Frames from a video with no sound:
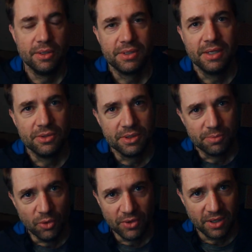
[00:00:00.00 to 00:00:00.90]
Angeles
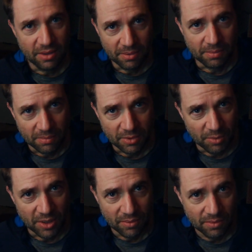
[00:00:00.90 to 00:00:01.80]
movie, you
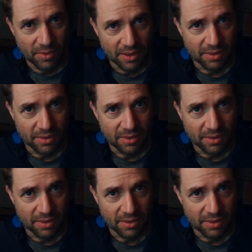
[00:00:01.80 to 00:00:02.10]
might want to